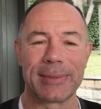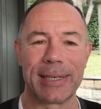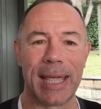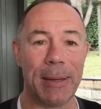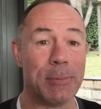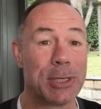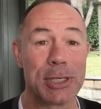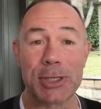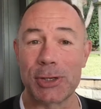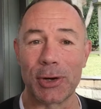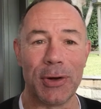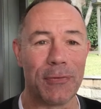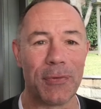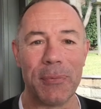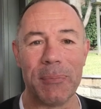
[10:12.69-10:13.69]

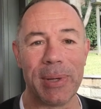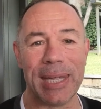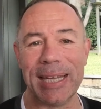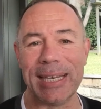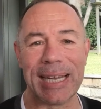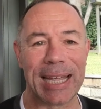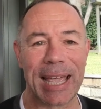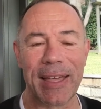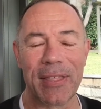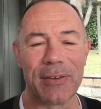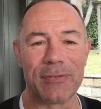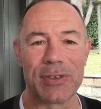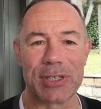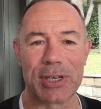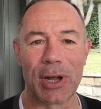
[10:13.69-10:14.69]
chemistry from being together
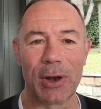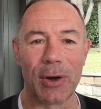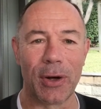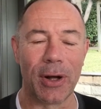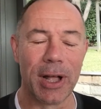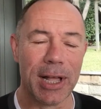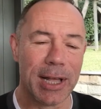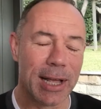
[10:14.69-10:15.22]
for so long.